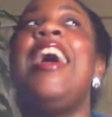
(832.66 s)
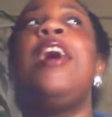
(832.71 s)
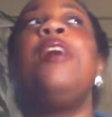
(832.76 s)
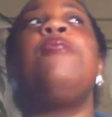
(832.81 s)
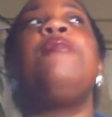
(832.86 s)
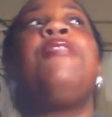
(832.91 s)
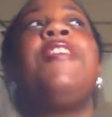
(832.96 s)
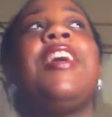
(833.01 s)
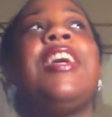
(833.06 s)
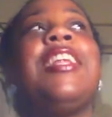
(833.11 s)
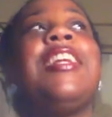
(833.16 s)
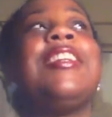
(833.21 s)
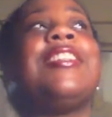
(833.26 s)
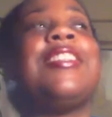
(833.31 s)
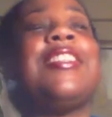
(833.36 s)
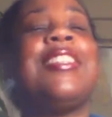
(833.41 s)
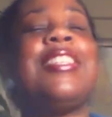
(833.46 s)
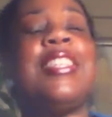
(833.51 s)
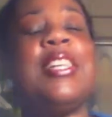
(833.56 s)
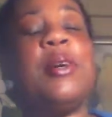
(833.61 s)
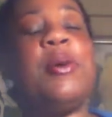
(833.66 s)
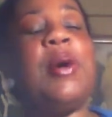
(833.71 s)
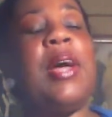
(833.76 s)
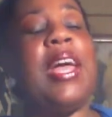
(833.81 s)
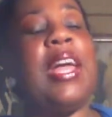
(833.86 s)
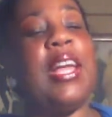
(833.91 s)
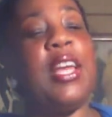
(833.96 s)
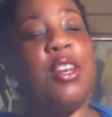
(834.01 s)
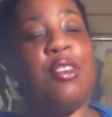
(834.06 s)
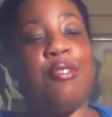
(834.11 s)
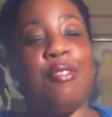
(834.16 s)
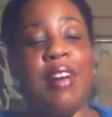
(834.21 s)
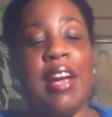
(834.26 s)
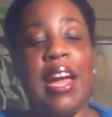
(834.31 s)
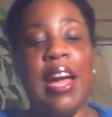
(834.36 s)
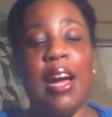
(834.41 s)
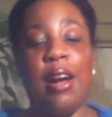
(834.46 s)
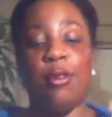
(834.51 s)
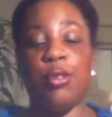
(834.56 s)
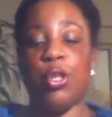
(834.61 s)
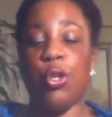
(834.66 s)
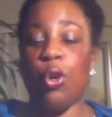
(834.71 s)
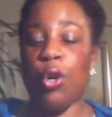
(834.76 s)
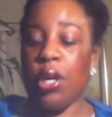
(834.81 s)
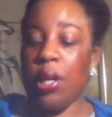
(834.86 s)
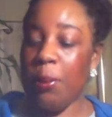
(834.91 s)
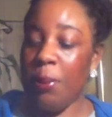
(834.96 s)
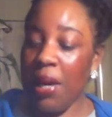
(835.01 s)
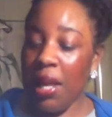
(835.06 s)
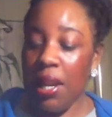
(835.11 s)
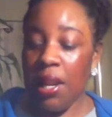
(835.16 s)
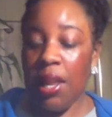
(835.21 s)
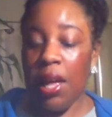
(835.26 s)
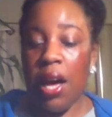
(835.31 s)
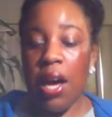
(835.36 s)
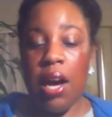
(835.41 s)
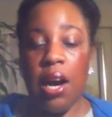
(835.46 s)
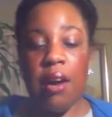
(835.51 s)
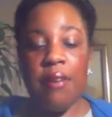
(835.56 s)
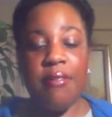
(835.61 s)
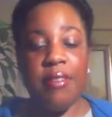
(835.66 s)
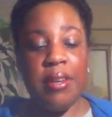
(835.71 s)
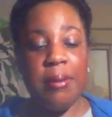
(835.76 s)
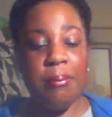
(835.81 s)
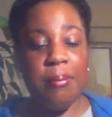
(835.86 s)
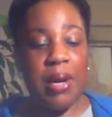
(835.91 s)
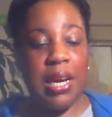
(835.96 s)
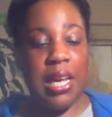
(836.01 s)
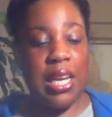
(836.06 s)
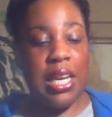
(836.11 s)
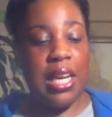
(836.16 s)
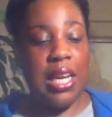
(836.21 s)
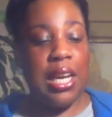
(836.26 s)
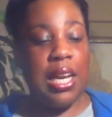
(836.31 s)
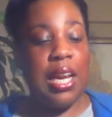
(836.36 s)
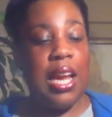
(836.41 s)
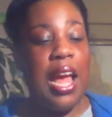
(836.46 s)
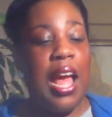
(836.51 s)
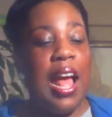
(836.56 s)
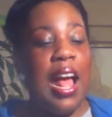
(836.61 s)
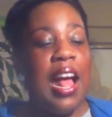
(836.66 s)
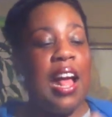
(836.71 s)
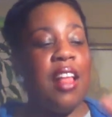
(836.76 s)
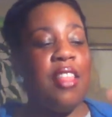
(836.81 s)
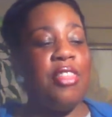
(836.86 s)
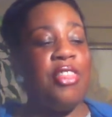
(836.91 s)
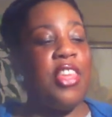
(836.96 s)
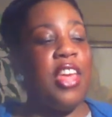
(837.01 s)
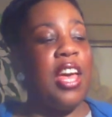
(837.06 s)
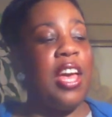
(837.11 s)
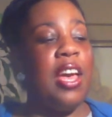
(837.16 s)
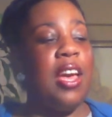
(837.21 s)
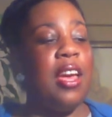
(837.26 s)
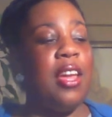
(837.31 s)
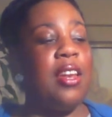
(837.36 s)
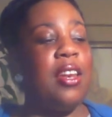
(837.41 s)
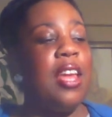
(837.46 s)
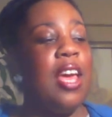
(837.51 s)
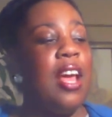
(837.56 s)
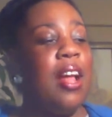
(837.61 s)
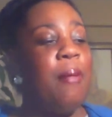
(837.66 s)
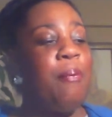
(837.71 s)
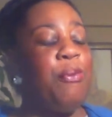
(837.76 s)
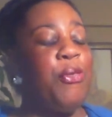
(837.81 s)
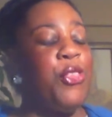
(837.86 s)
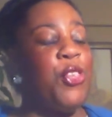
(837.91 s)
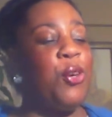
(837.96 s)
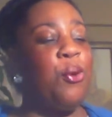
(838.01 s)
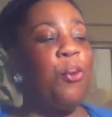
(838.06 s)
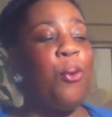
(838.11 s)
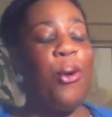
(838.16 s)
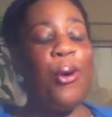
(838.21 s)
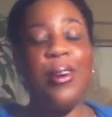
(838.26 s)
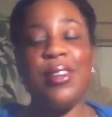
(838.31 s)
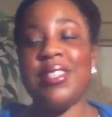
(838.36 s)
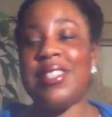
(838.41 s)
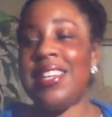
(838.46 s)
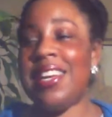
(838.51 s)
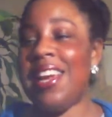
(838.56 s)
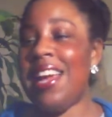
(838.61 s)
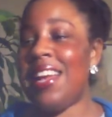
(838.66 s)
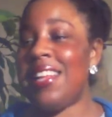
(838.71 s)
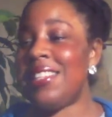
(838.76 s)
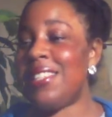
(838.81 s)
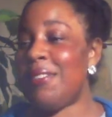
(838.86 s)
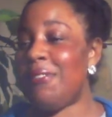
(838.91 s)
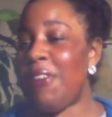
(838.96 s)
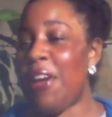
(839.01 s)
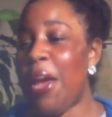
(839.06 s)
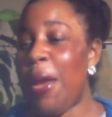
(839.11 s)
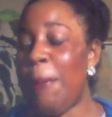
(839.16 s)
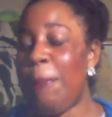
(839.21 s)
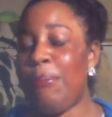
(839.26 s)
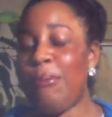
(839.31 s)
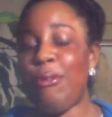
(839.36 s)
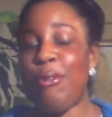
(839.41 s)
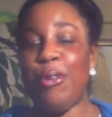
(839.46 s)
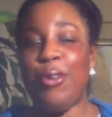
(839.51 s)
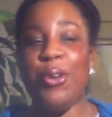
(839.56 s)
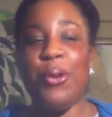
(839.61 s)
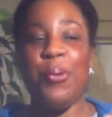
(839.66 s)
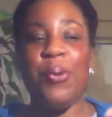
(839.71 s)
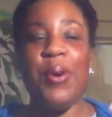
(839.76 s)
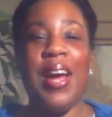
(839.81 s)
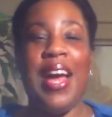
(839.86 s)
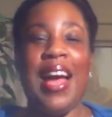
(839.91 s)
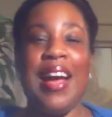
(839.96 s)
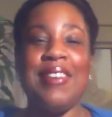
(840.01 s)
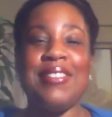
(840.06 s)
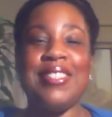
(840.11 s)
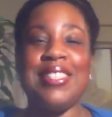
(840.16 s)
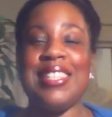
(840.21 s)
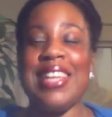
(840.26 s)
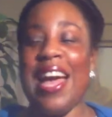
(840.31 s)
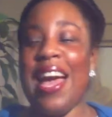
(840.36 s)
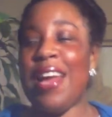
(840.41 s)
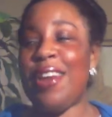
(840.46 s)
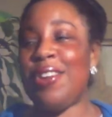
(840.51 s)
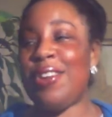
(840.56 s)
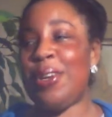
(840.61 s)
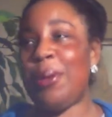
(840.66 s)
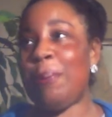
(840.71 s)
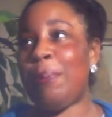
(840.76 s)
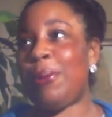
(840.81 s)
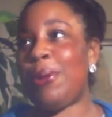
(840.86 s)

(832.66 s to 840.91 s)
Venus is still hanging around talking about love and money. And then towards the end of April, you will have Saturn and